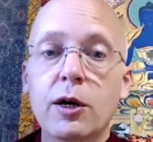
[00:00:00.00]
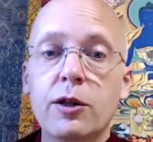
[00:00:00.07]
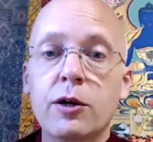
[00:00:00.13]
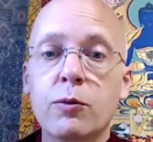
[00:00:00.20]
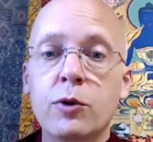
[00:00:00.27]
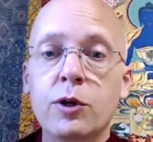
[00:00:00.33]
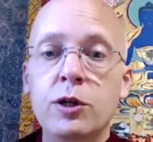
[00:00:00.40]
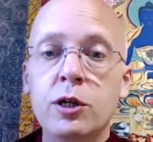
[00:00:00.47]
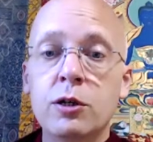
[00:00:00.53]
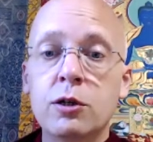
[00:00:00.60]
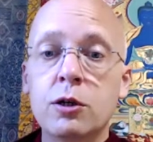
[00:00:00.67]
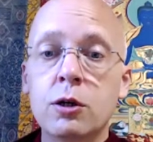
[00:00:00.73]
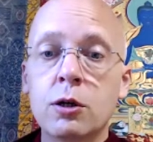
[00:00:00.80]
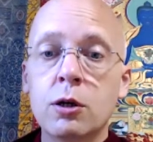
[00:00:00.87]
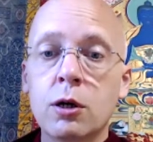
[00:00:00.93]
then we need to
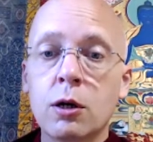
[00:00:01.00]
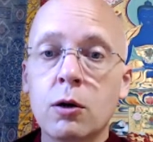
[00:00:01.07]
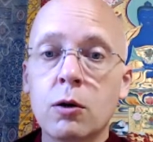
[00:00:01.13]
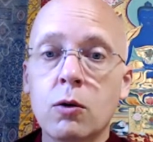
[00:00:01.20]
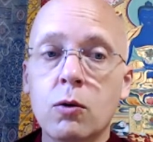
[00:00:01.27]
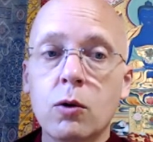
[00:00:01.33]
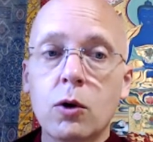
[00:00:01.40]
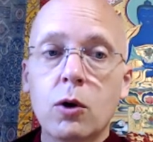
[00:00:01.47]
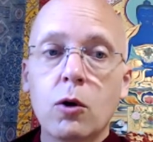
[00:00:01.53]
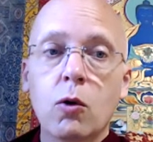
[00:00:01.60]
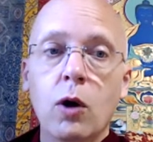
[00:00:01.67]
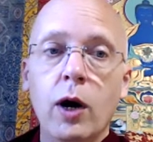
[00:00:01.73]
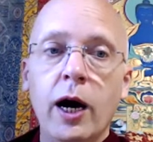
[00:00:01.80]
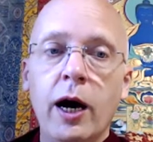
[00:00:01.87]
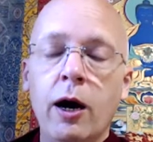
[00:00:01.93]
know
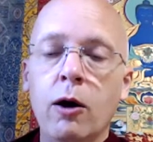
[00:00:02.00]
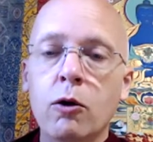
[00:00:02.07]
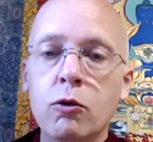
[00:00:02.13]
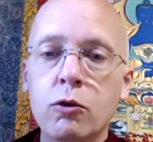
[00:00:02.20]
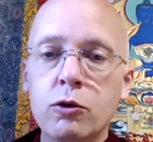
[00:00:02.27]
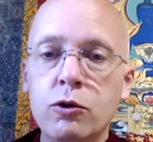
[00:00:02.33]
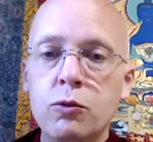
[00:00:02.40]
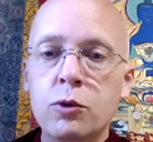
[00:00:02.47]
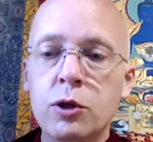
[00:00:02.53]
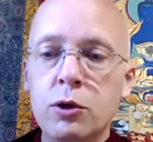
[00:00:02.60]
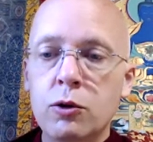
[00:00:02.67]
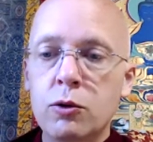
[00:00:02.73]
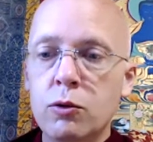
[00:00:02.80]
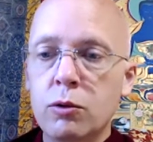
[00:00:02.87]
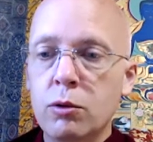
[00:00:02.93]
how do we
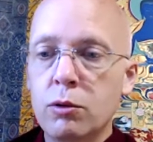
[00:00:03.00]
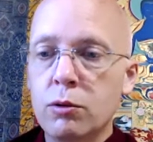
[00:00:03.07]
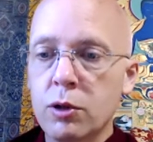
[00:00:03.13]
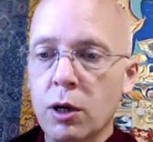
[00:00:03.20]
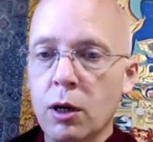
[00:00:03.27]
use